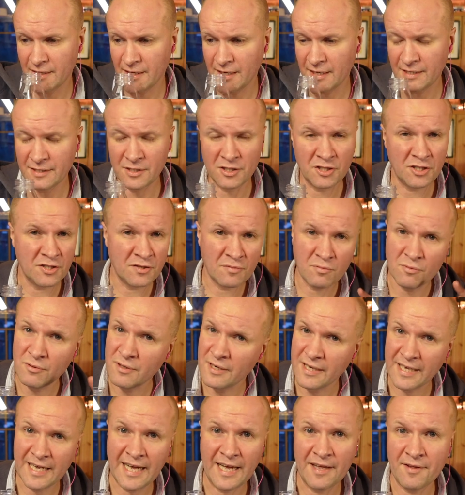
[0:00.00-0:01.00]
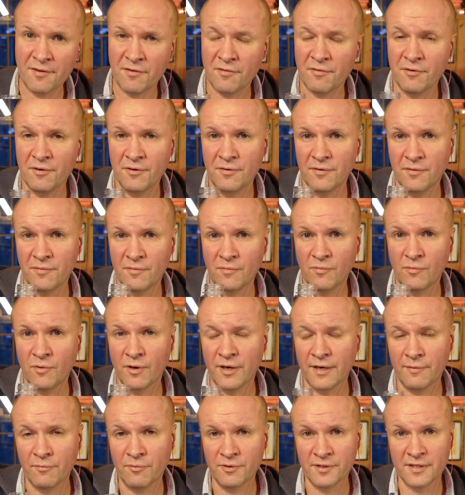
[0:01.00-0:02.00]
I just want to get through
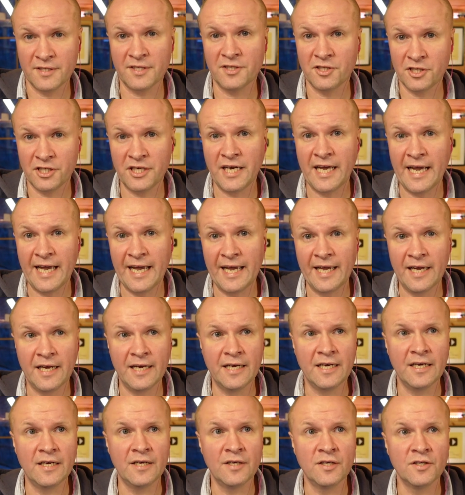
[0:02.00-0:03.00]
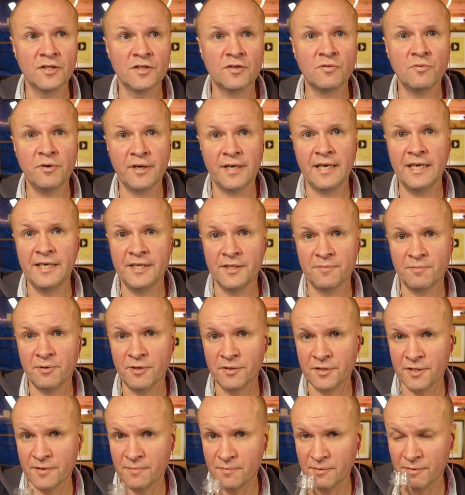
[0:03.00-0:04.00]
what I want to share as quickly as
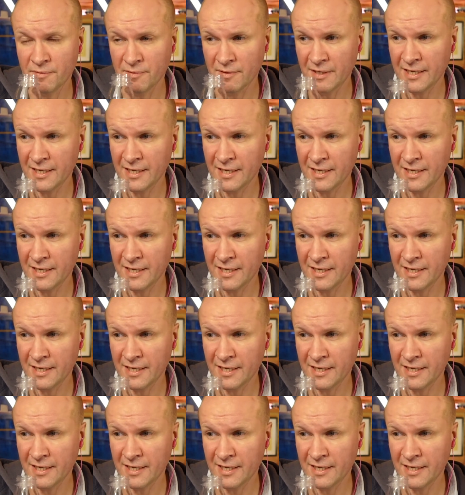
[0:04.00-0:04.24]
possible,